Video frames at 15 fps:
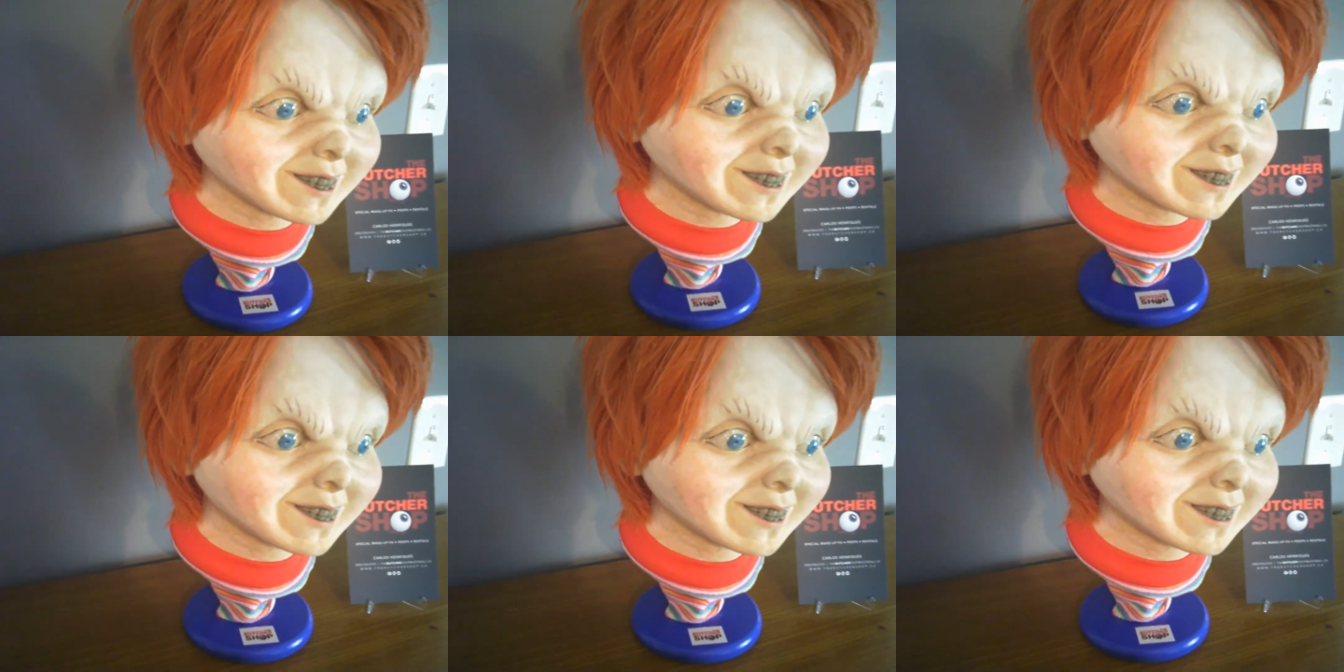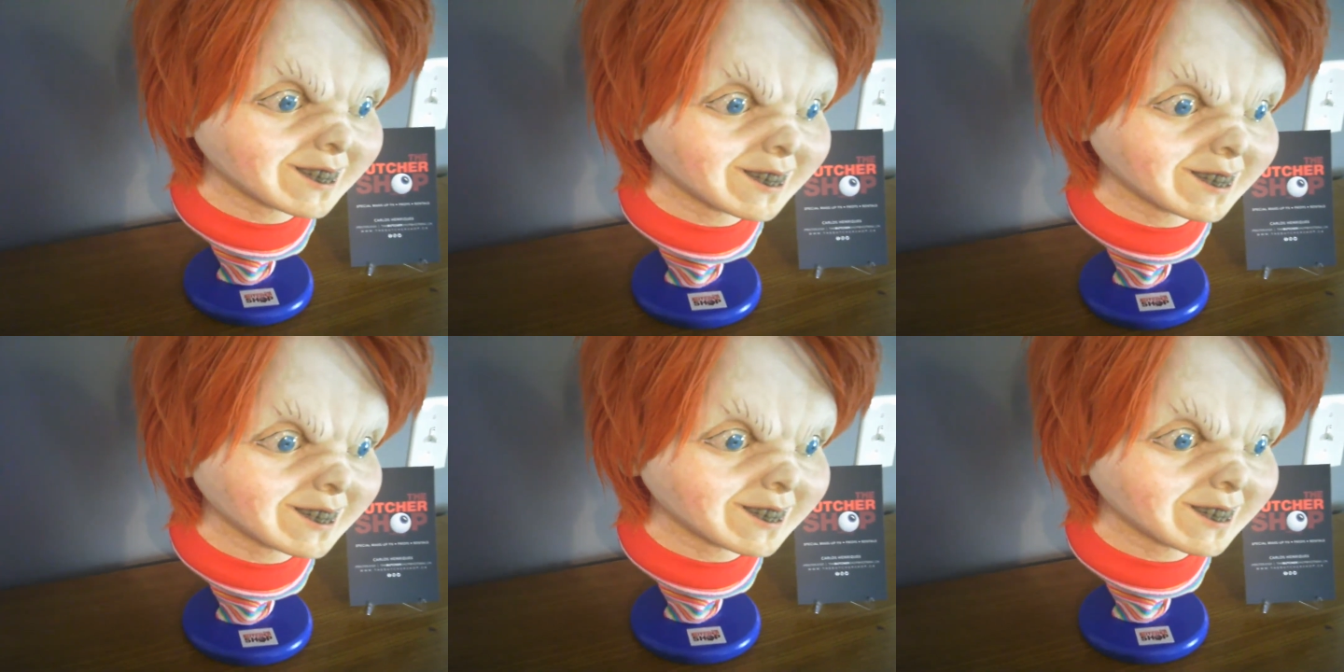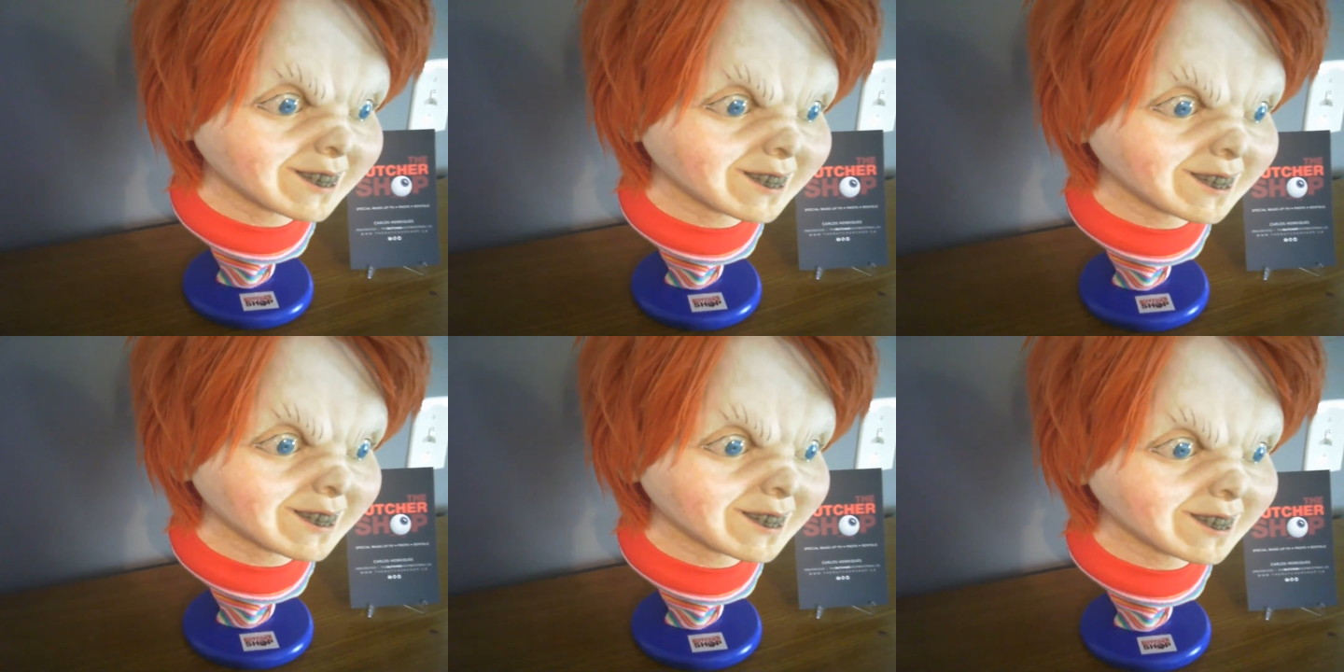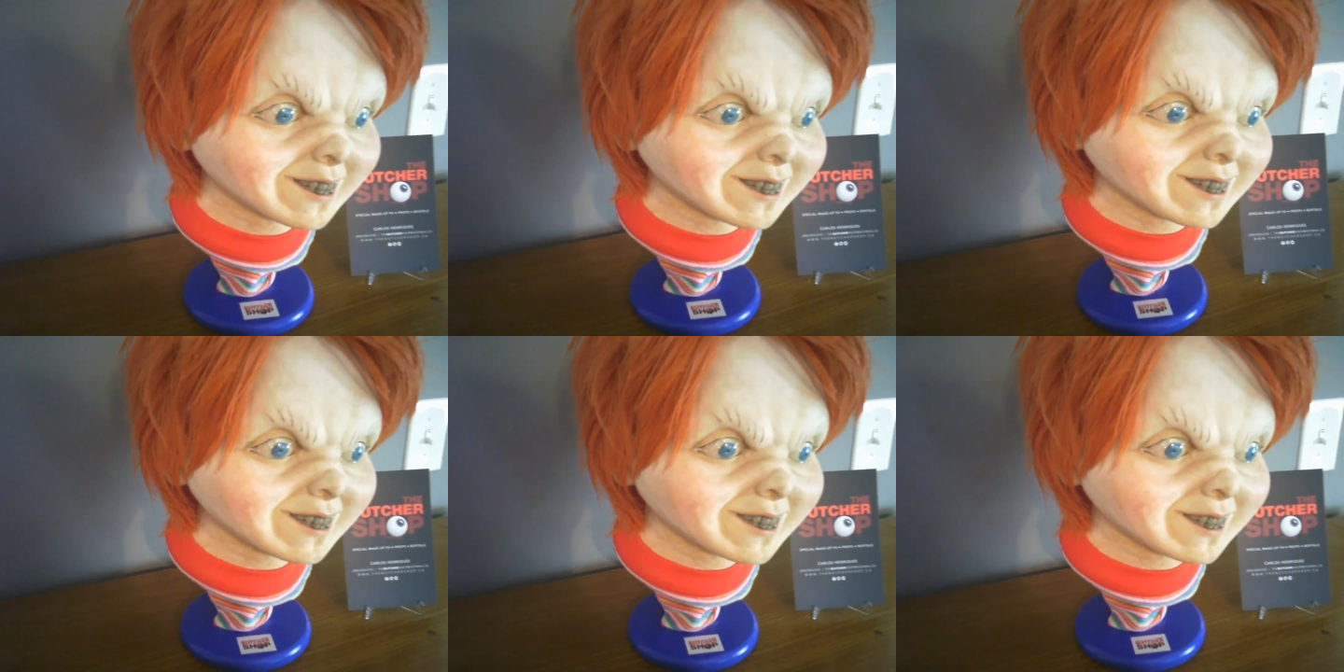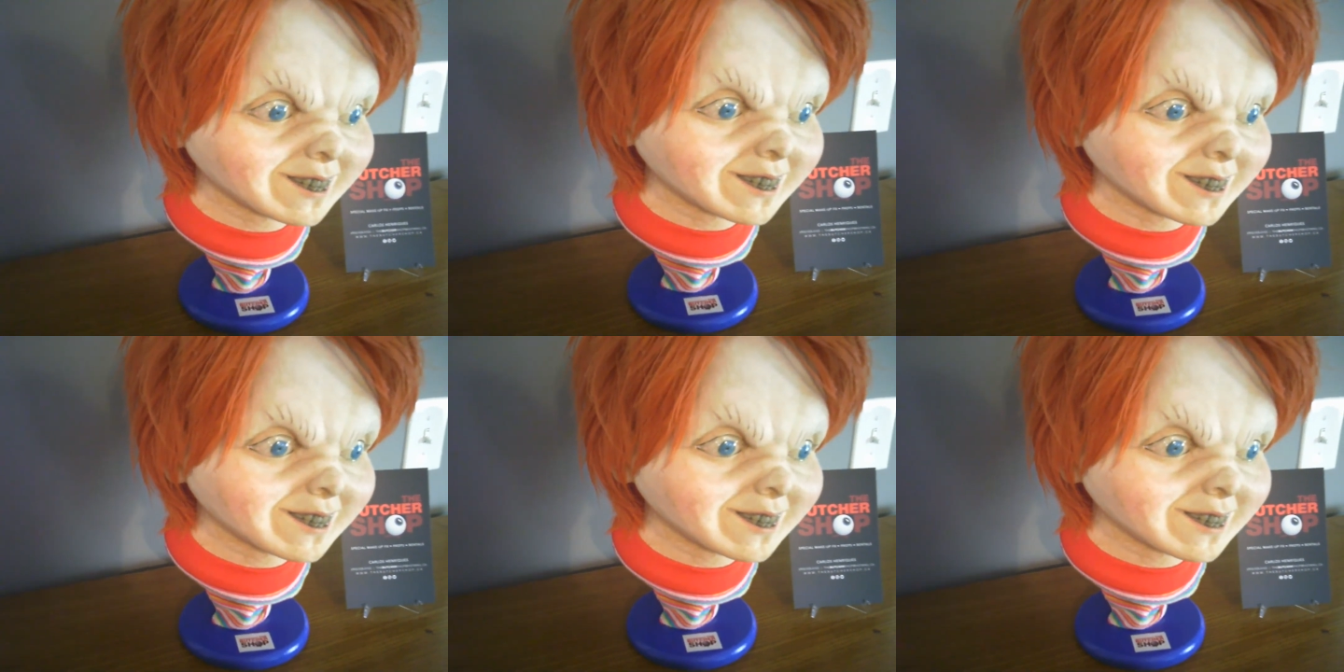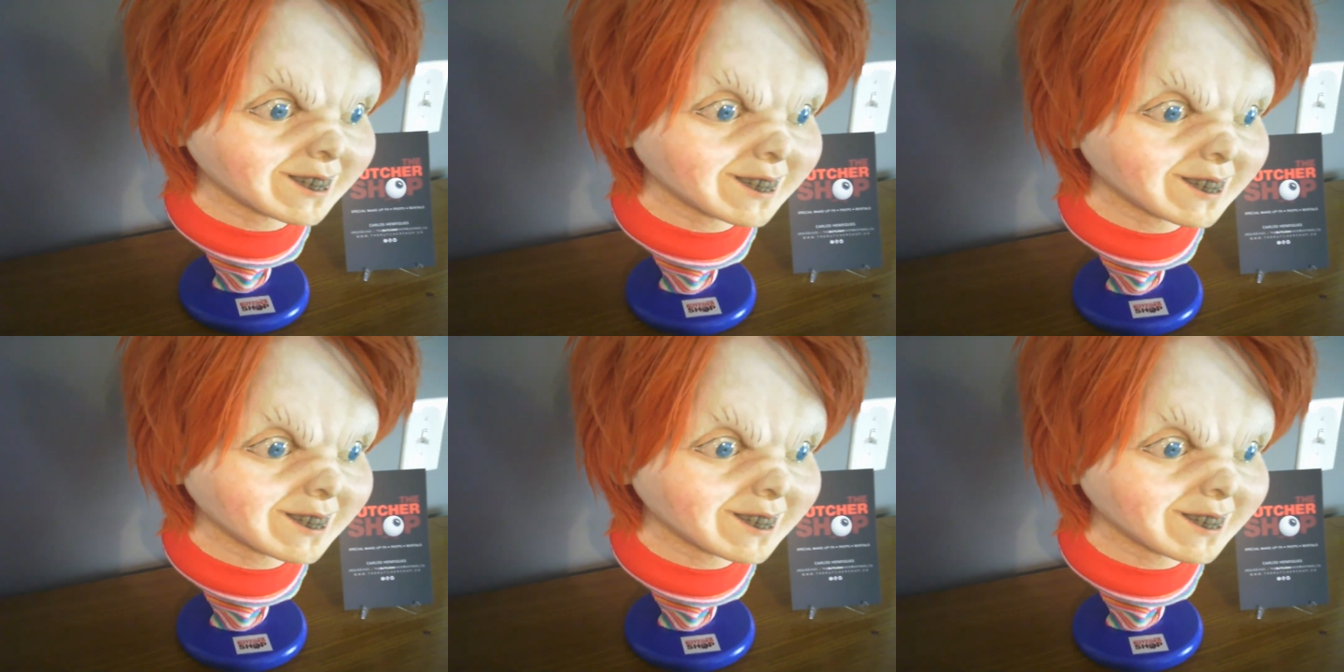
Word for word: The shirt is the accurate colors